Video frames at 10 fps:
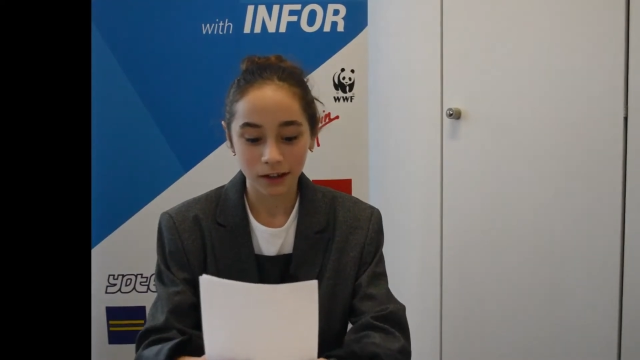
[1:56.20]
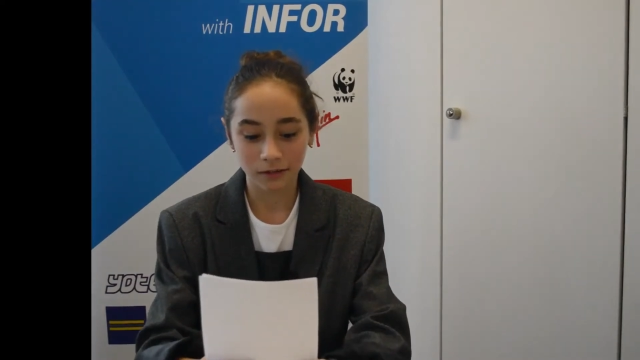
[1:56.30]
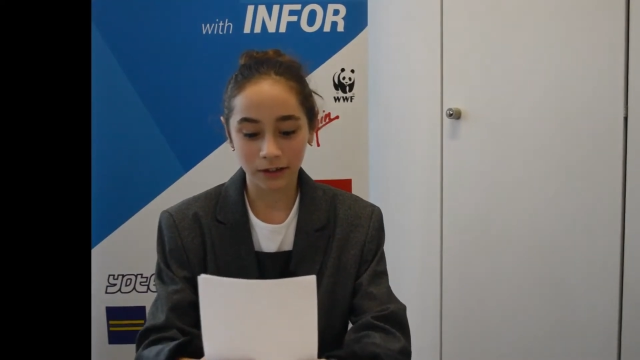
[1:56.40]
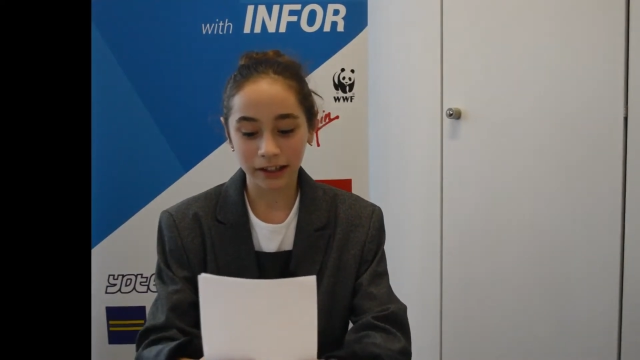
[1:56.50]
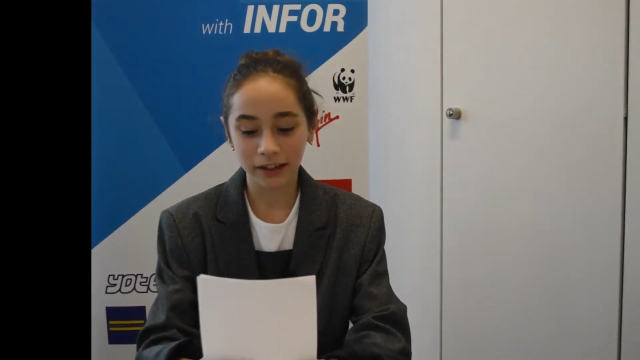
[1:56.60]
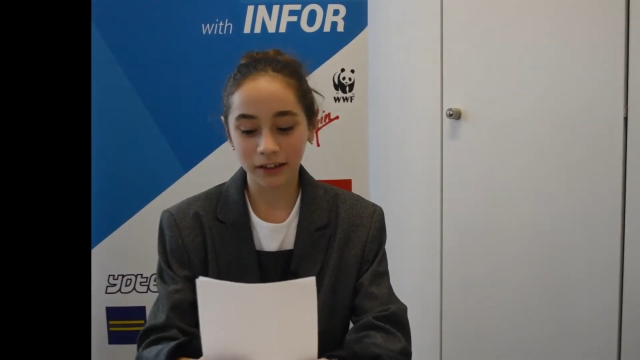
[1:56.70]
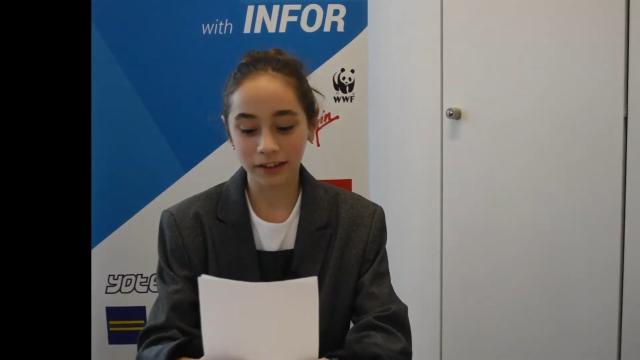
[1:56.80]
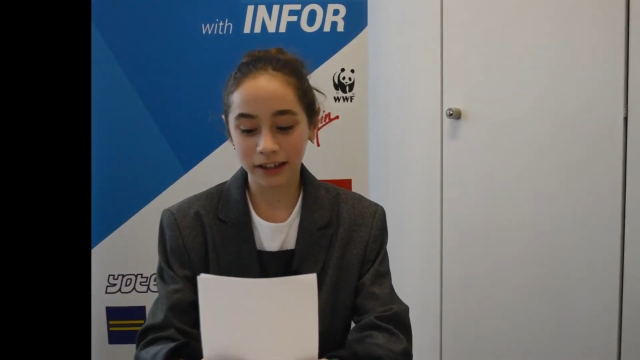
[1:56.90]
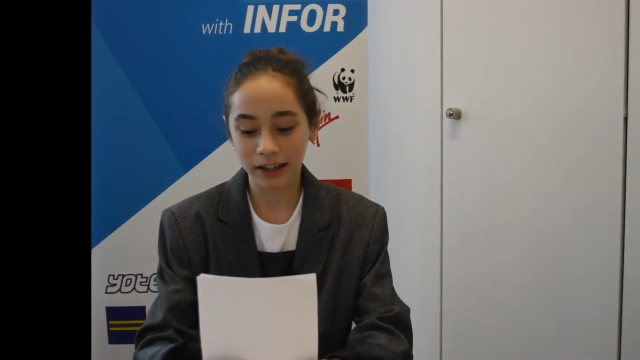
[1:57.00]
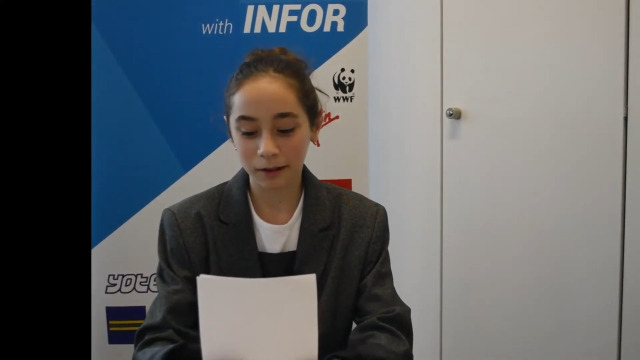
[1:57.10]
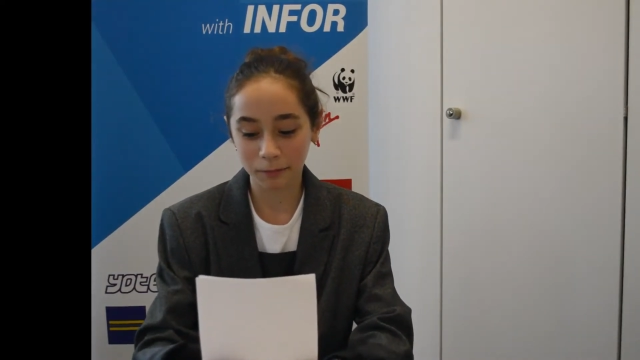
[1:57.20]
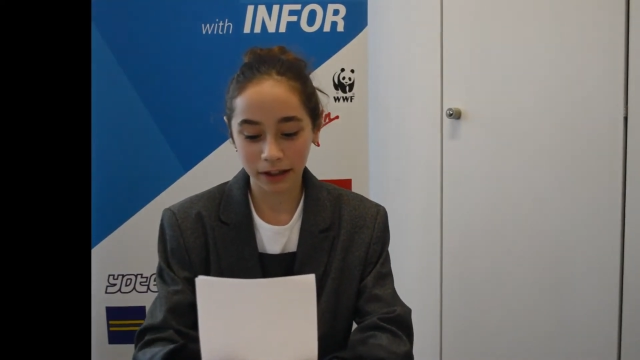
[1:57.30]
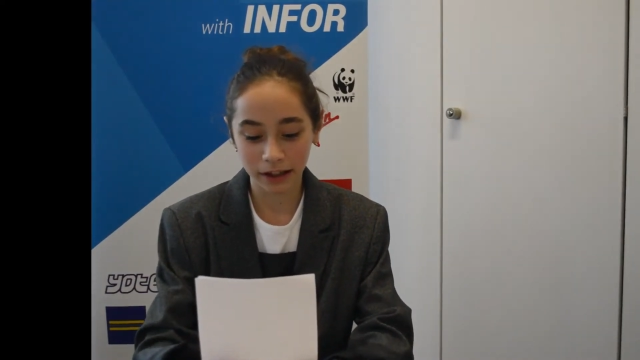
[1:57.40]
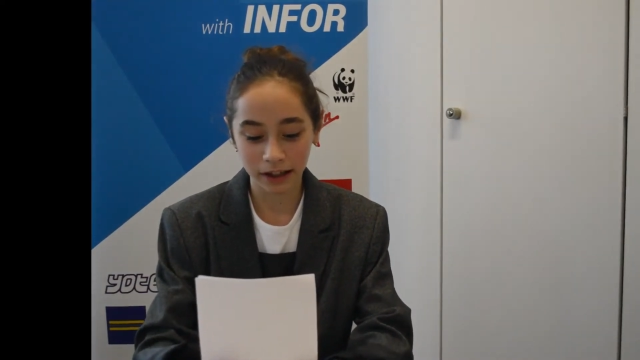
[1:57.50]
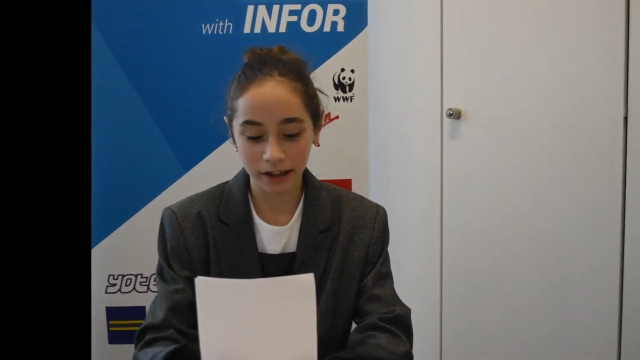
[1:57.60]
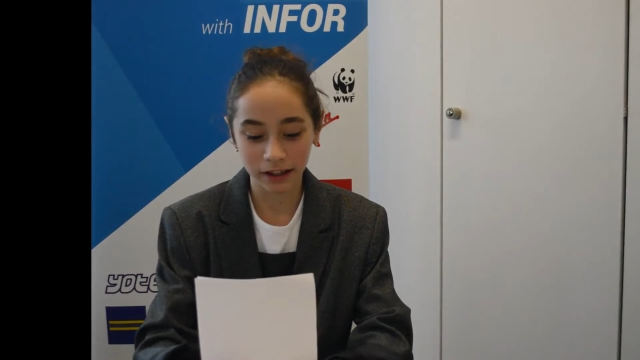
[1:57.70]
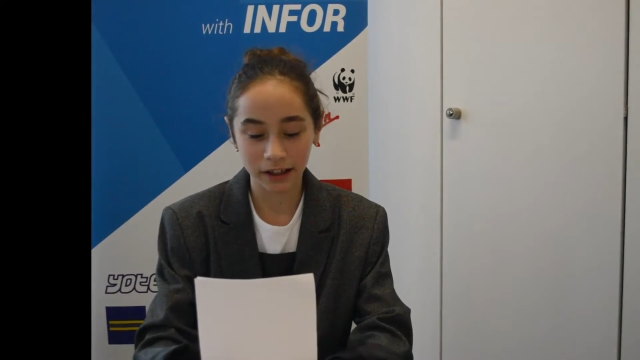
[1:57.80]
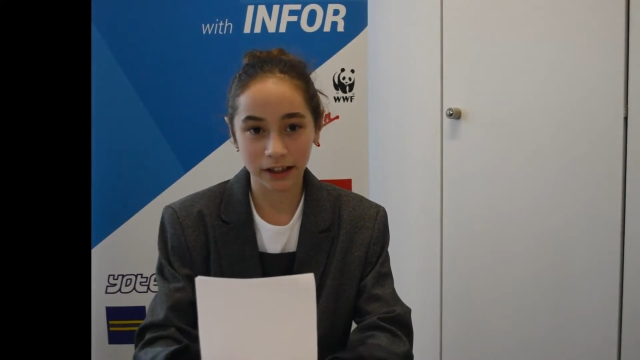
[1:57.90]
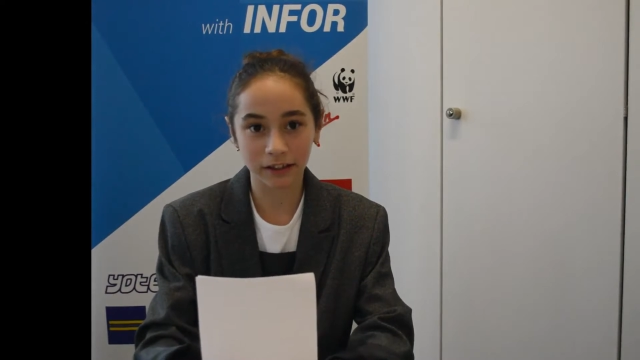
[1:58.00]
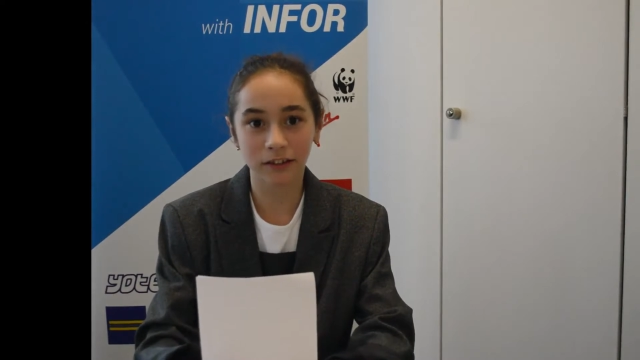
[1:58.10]
Thank you, Lee and Michaela,
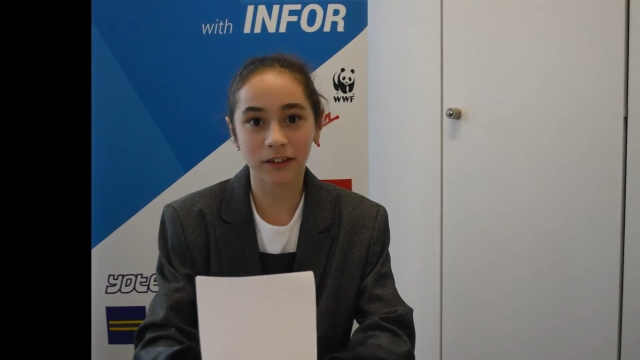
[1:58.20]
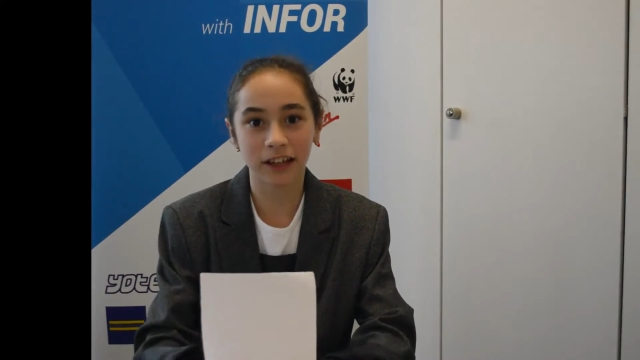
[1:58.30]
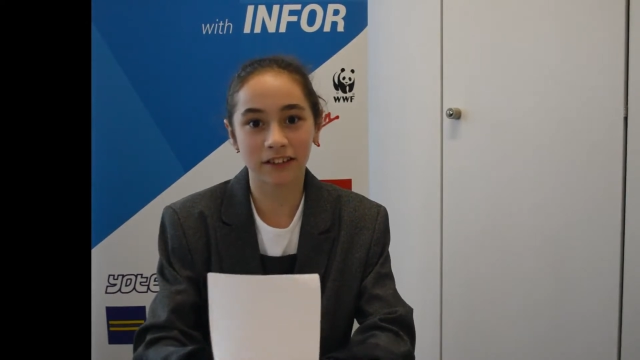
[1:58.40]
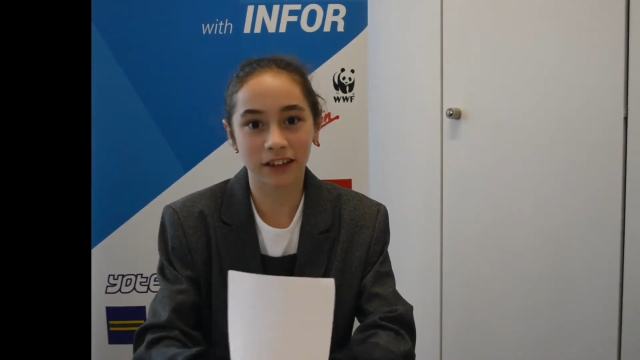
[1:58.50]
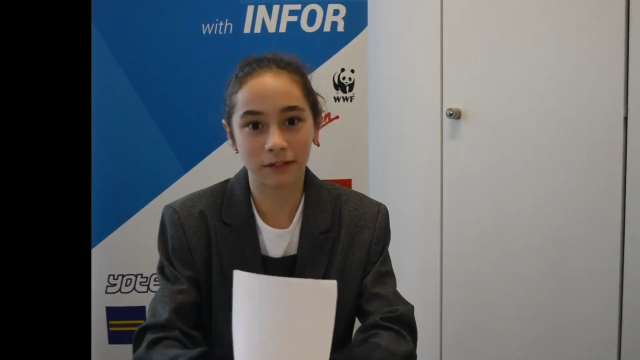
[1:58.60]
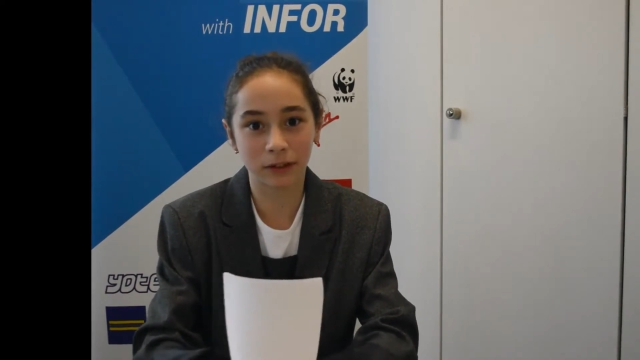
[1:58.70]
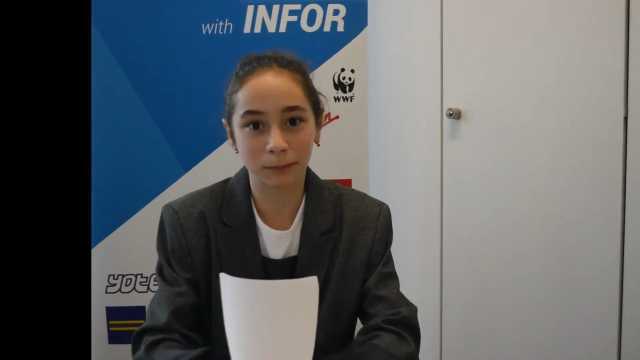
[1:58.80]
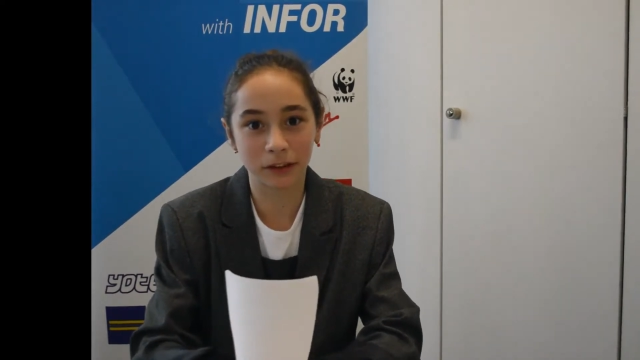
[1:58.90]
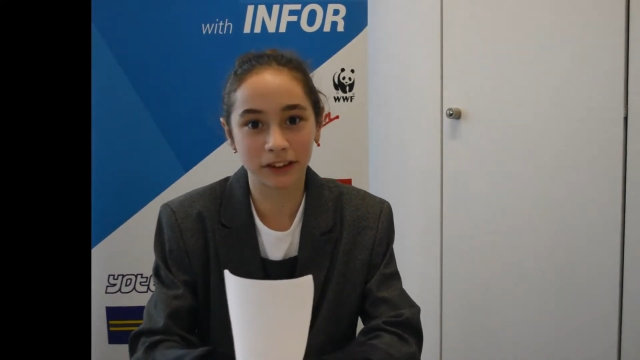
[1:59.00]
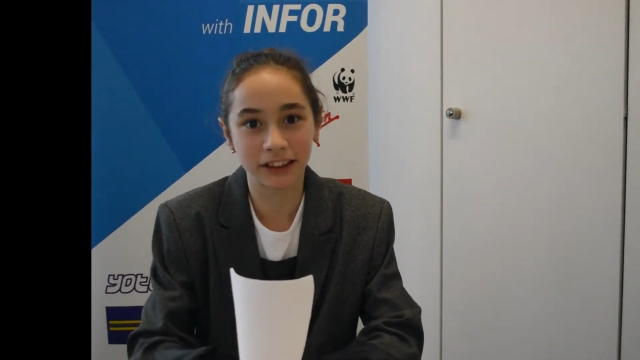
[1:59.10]
and good night, to everybody.